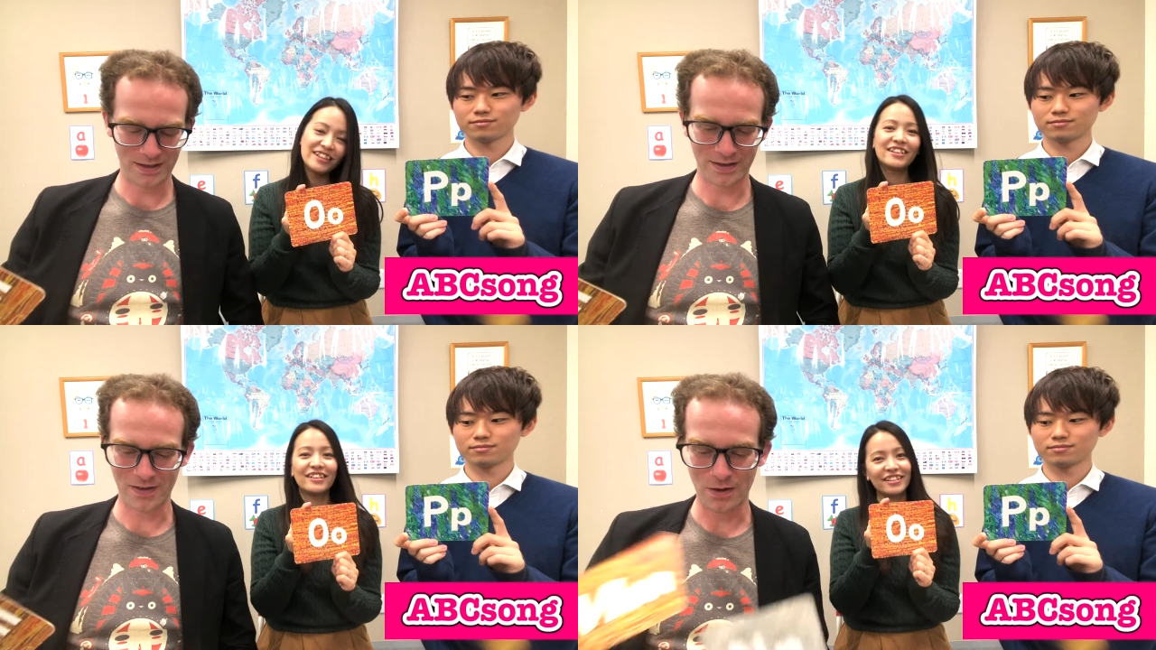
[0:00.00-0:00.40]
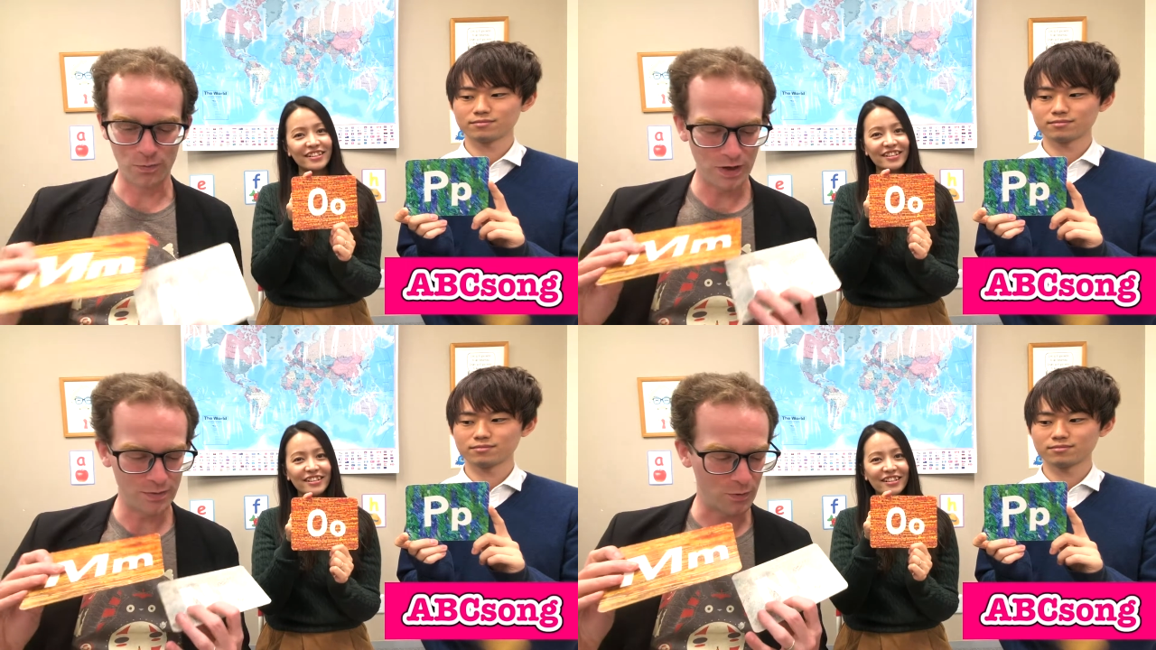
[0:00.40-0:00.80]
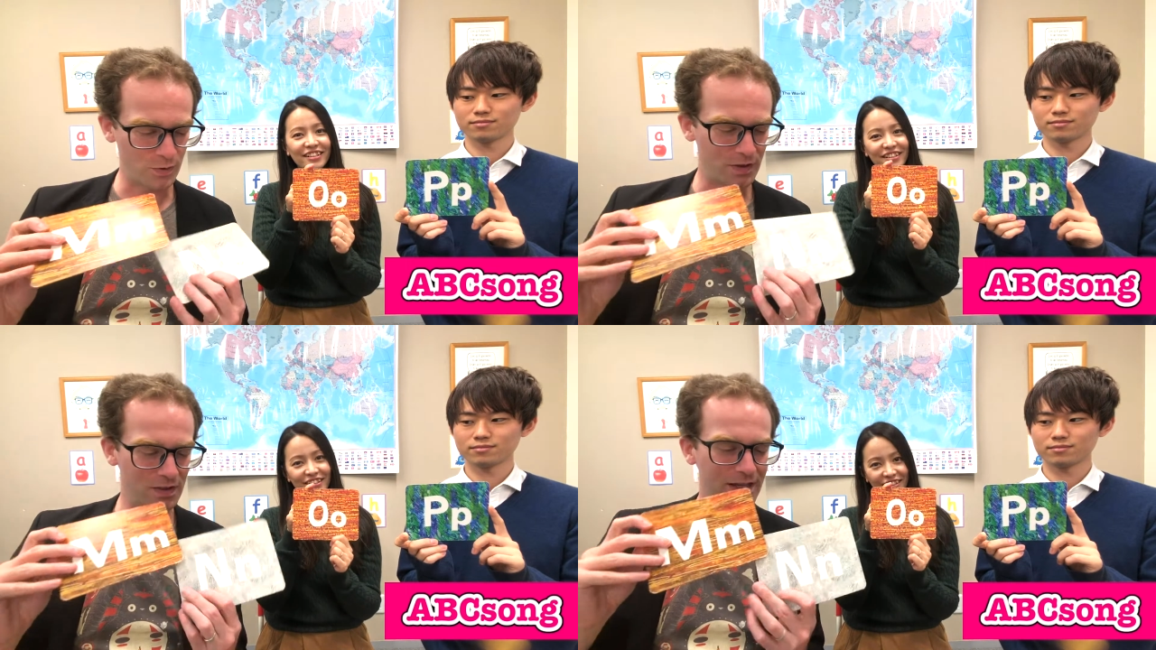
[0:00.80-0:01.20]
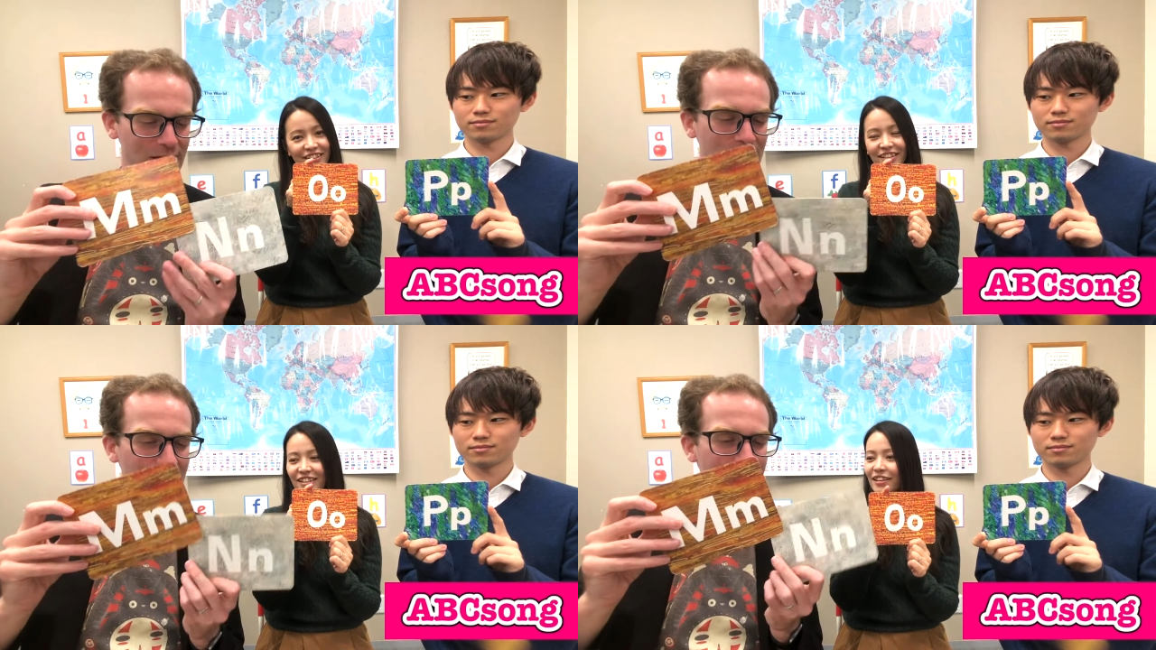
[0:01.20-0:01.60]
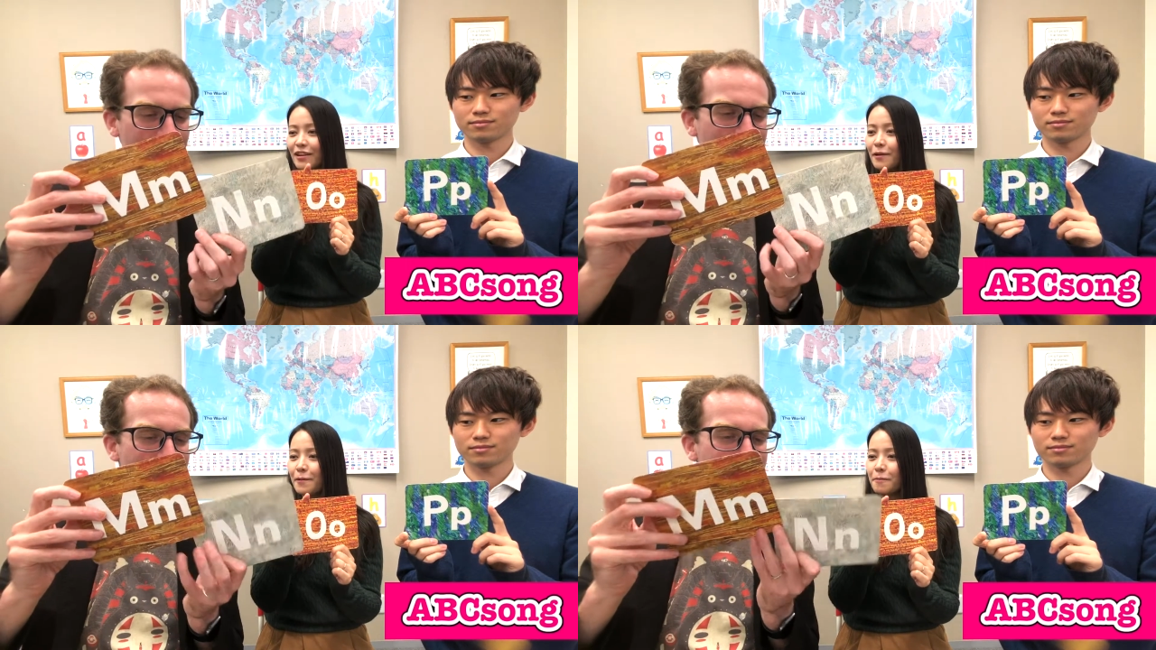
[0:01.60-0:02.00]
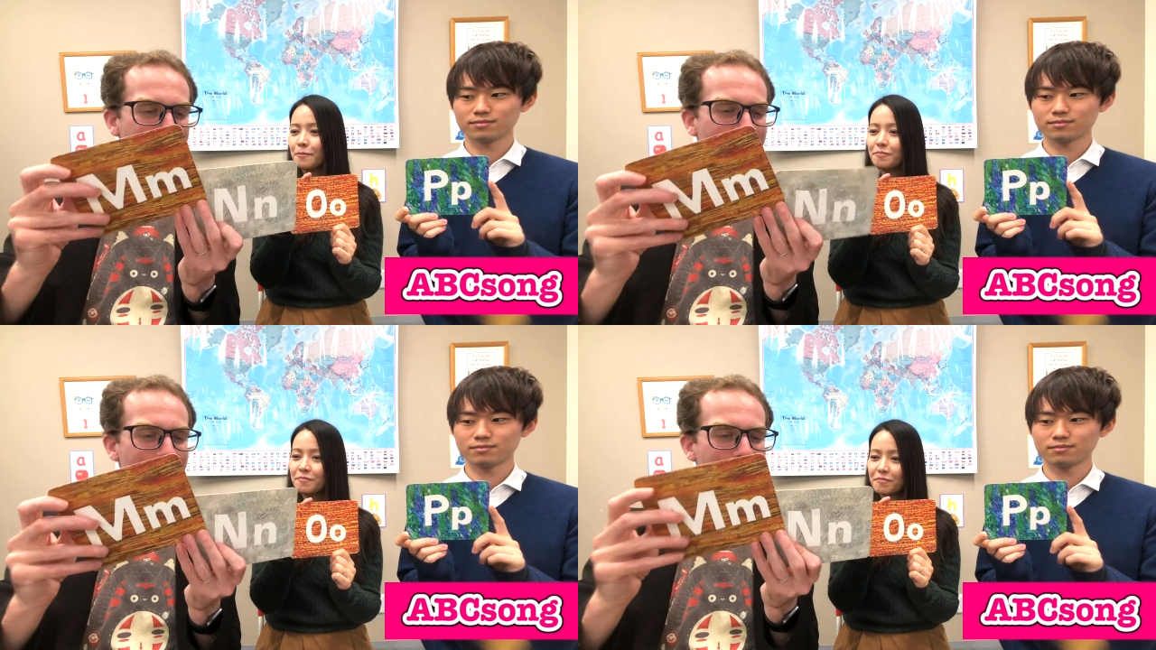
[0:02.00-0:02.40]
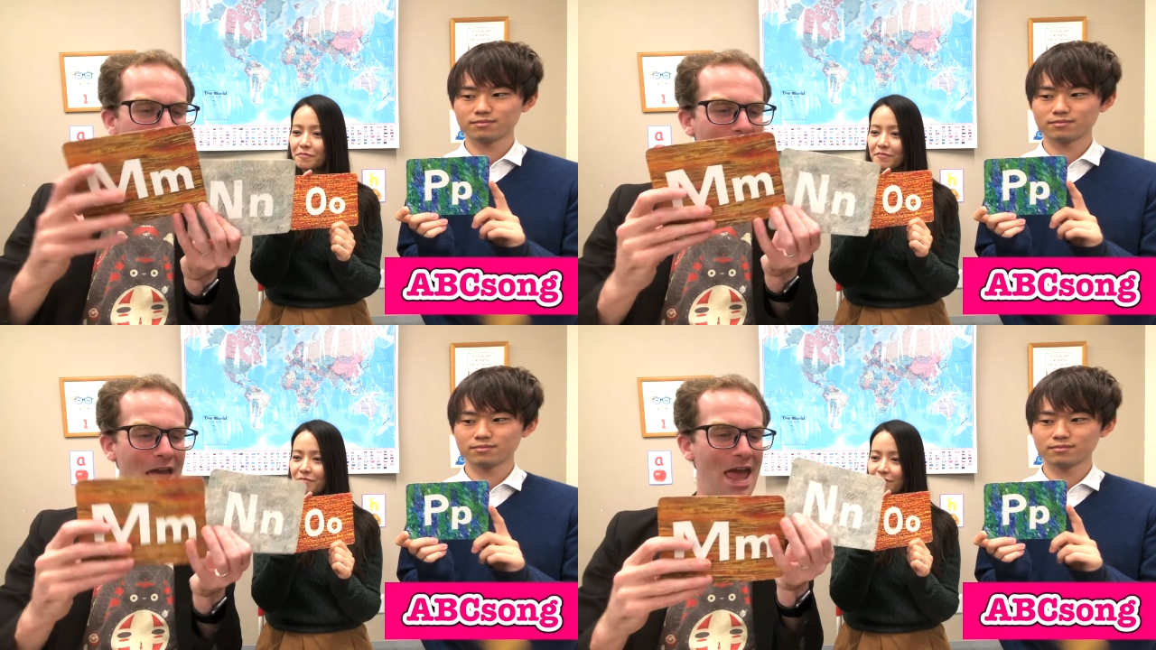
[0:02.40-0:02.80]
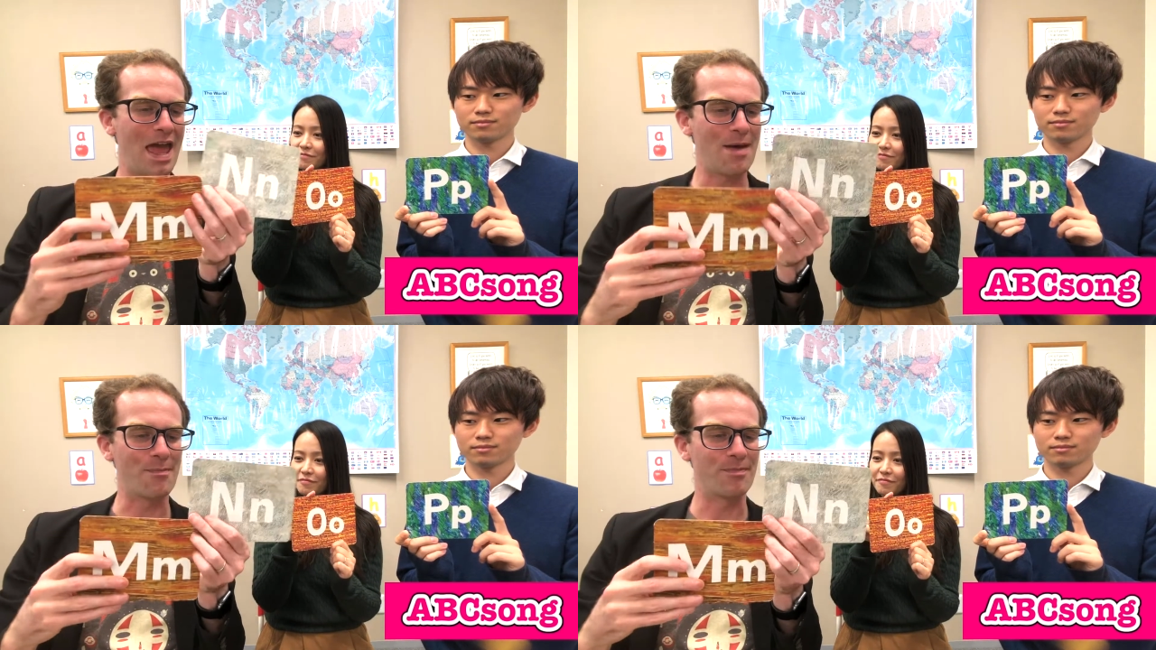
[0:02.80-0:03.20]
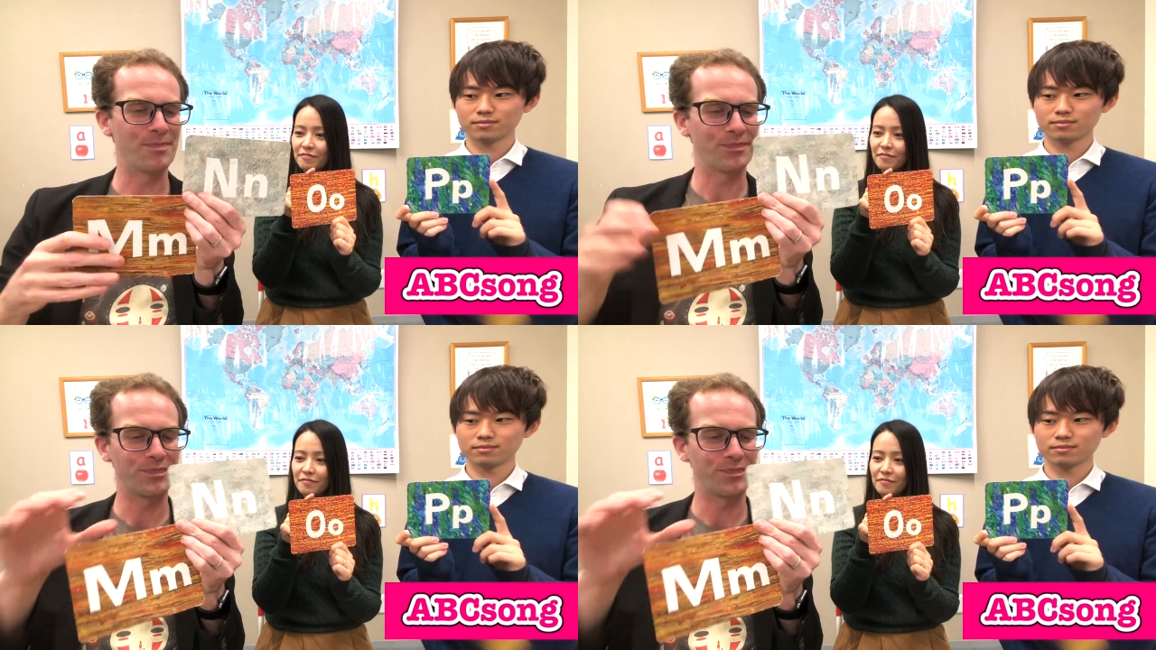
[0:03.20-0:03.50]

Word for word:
Speaker 1: Let's add one more, this letter M.